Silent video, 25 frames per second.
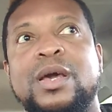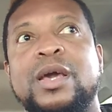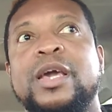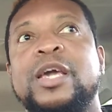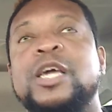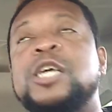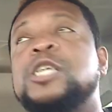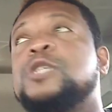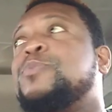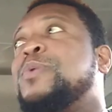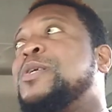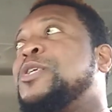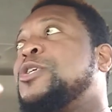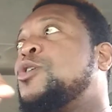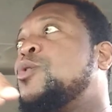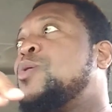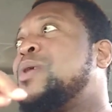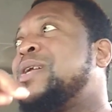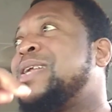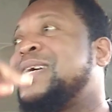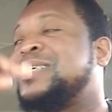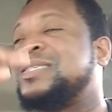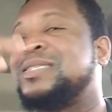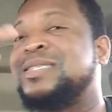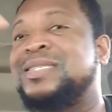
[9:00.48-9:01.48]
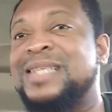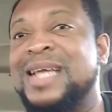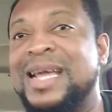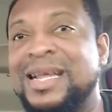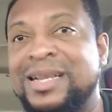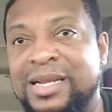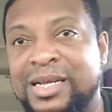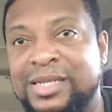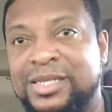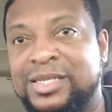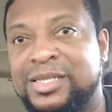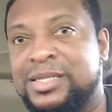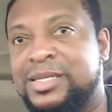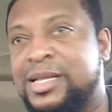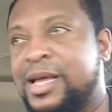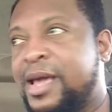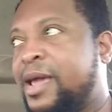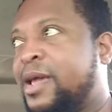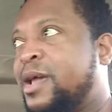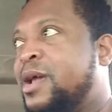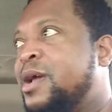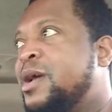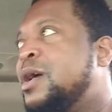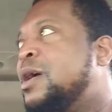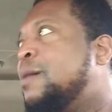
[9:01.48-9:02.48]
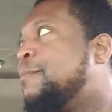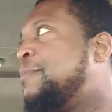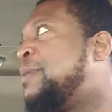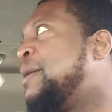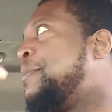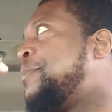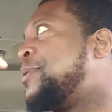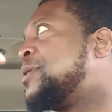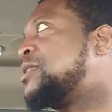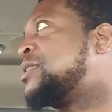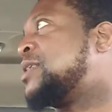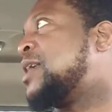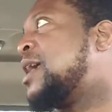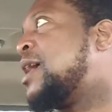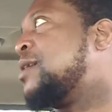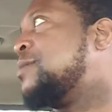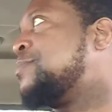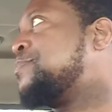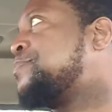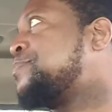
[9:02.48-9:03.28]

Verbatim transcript: He's been doing extended stay. People say,